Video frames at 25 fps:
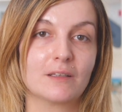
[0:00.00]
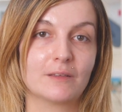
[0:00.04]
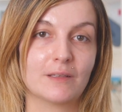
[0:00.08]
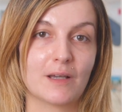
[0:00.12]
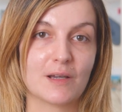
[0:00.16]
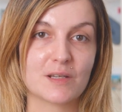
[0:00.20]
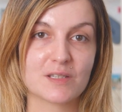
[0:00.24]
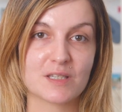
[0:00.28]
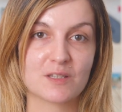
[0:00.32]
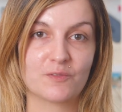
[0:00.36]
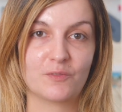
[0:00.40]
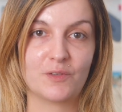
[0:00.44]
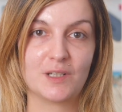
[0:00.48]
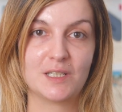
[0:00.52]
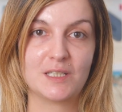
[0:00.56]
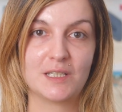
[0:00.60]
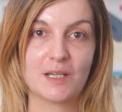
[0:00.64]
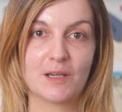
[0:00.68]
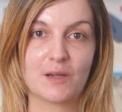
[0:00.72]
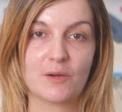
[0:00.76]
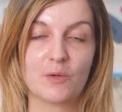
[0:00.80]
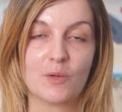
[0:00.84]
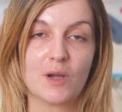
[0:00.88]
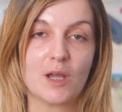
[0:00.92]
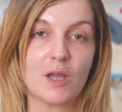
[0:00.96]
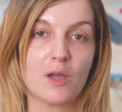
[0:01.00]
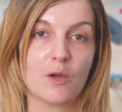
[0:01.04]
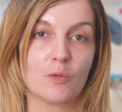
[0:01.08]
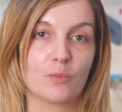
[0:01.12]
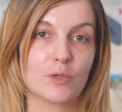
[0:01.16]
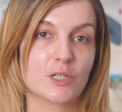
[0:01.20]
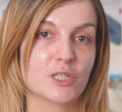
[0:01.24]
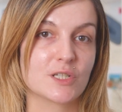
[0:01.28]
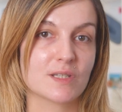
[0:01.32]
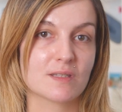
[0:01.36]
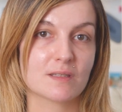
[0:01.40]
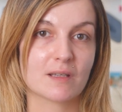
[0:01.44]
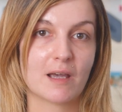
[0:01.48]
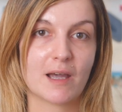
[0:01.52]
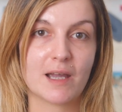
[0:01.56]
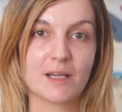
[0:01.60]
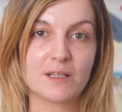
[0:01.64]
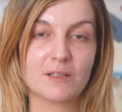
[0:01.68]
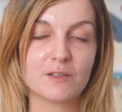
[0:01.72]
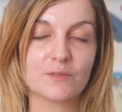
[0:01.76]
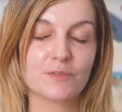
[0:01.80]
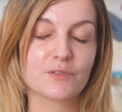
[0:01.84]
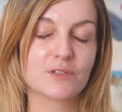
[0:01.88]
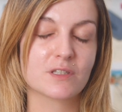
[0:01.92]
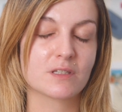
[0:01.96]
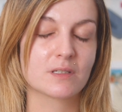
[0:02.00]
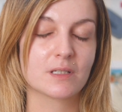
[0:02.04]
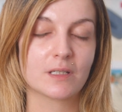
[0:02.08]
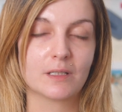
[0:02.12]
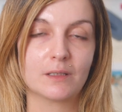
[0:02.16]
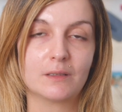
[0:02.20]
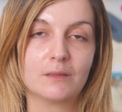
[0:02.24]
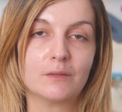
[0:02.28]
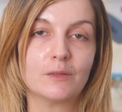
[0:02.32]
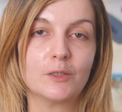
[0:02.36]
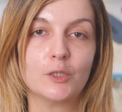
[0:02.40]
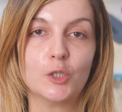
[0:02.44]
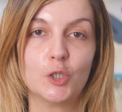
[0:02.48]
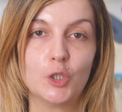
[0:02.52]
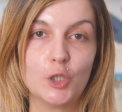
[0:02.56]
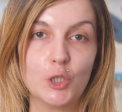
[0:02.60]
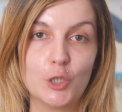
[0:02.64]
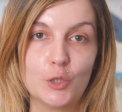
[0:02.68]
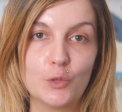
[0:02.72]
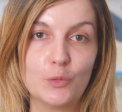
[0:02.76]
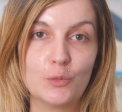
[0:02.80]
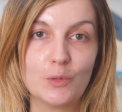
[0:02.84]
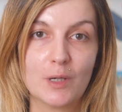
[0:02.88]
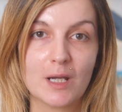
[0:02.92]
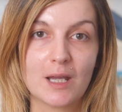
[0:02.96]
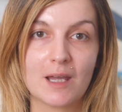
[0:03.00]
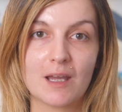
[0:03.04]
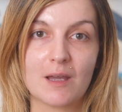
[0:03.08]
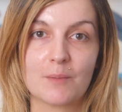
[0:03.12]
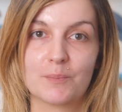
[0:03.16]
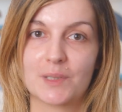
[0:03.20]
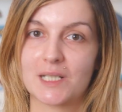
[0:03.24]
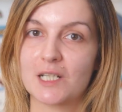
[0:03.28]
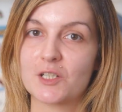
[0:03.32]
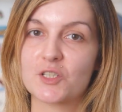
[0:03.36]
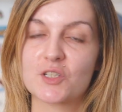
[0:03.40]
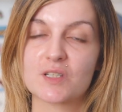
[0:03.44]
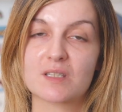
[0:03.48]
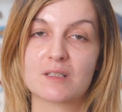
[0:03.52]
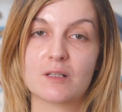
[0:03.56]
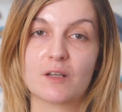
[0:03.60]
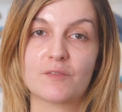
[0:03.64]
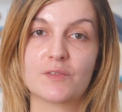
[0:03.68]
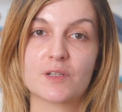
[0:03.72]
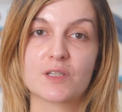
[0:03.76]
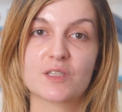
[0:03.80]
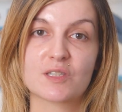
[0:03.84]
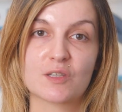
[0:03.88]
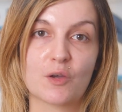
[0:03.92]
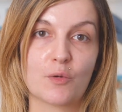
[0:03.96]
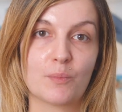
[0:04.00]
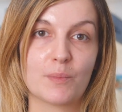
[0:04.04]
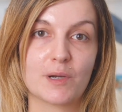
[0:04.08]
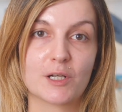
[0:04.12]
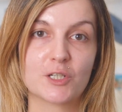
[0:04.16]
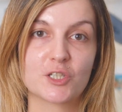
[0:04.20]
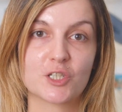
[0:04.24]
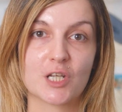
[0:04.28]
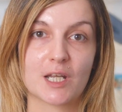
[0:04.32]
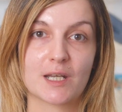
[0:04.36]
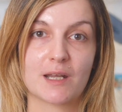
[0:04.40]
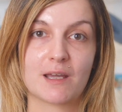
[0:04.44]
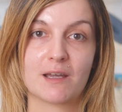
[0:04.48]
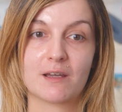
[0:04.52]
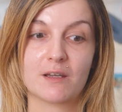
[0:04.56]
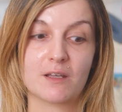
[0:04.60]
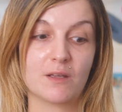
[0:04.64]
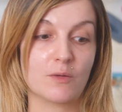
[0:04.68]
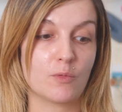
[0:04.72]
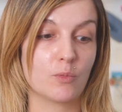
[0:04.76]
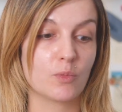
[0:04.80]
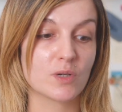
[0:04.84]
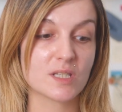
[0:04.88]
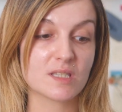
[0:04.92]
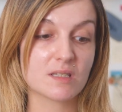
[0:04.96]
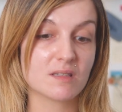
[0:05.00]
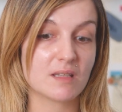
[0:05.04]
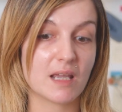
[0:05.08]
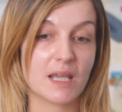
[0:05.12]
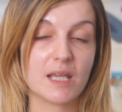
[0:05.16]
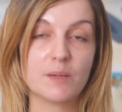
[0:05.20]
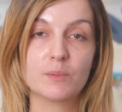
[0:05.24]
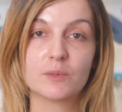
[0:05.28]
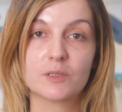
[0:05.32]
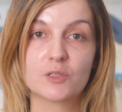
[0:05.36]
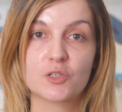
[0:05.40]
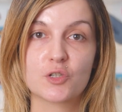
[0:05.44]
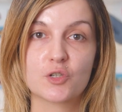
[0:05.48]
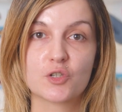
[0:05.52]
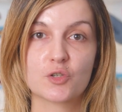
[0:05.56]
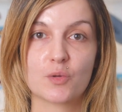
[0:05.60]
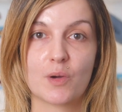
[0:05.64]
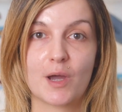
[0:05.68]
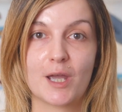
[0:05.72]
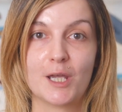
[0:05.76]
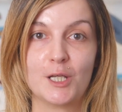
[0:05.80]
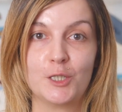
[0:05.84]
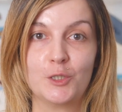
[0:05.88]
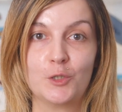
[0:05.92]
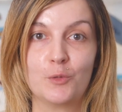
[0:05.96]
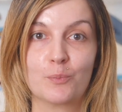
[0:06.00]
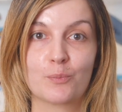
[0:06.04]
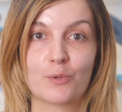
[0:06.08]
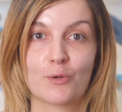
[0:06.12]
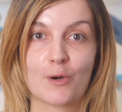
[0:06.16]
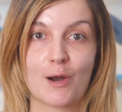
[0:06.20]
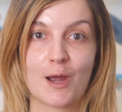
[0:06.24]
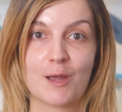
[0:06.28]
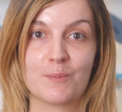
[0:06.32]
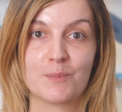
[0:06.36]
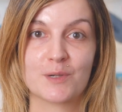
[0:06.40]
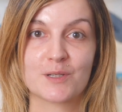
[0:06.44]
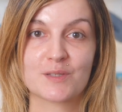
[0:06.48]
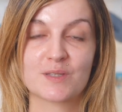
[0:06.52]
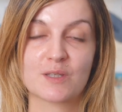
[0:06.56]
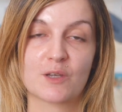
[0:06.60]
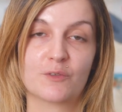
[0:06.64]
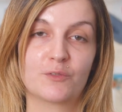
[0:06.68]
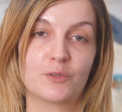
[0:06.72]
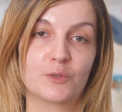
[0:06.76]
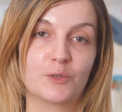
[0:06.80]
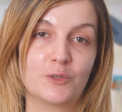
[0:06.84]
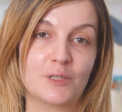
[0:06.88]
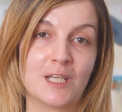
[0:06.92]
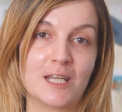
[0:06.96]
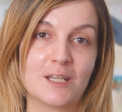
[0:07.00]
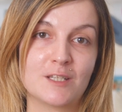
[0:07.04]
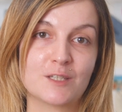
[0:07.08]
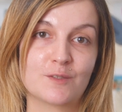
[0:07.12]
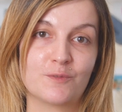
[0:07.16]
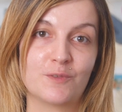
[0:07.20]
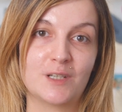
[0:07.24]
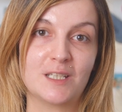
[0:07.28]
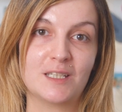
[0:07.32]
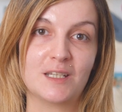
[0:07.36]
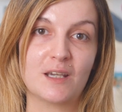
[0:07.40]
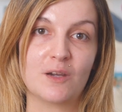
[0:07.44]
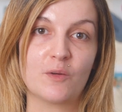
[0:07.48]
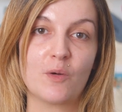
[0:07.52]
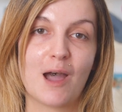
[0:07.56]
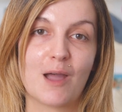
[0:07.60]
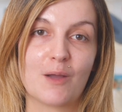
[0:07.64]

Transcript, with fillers: last video, which is kind of still new, but I just love it so much and I wasn't able to try a new primer, so for today's video